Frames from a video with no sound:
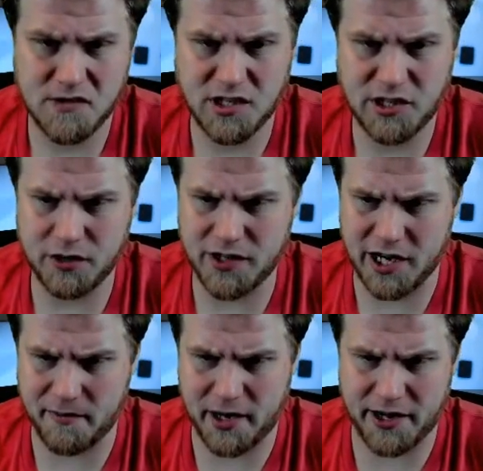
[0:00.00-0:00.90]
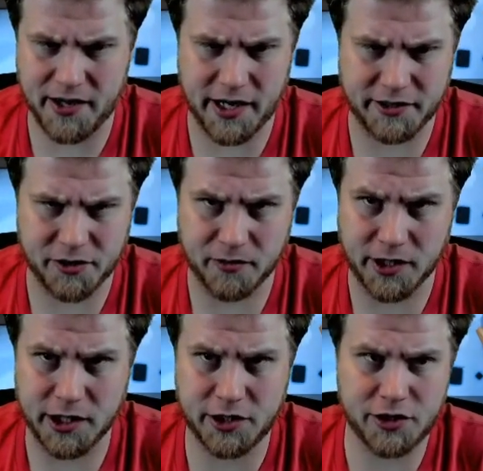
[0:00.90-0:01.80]
Don't think I mind that too
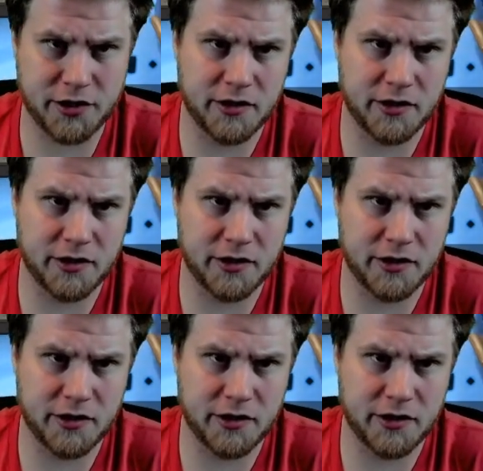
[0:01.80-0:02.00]
much.